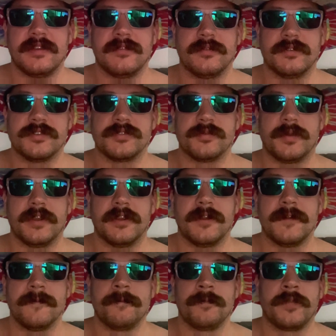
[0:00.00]
which is weird.
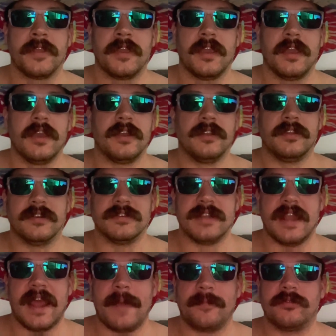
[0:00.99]
There's an
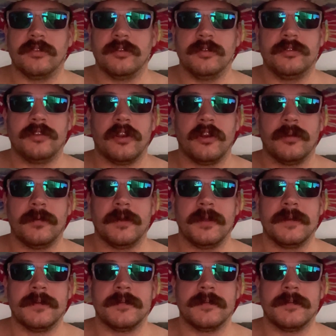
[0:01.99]
absolute tournament,